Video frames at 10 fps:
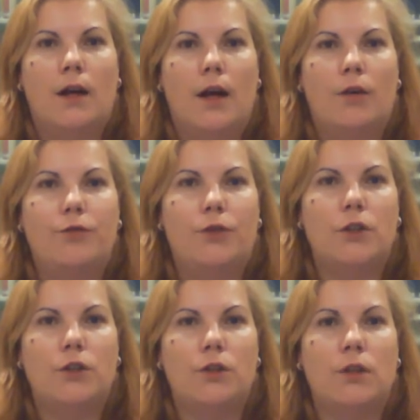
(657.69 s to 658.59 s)

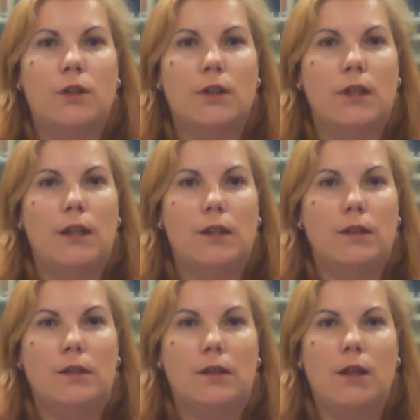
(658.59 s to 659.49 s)
Unfortunately,
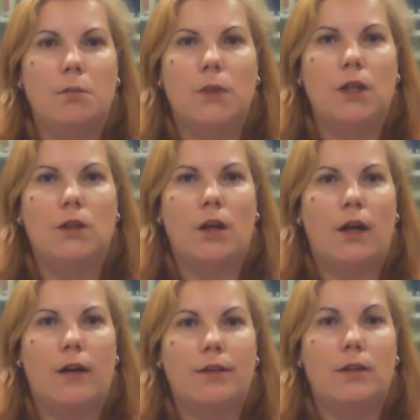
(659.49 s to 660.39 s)
the team did
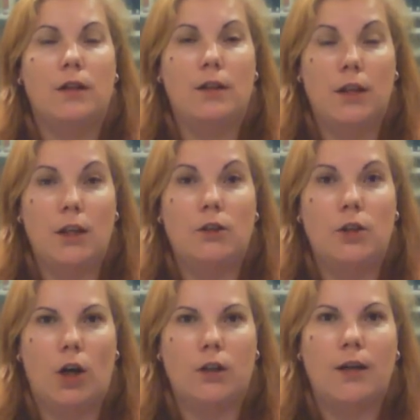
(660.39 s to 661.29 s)

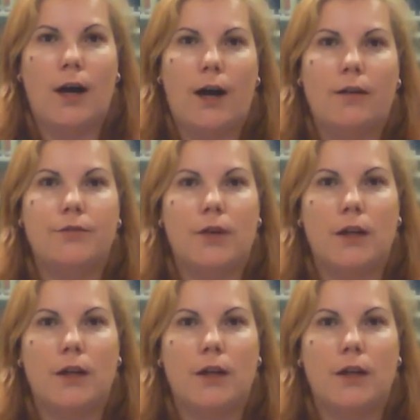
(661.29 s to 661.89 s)
not have a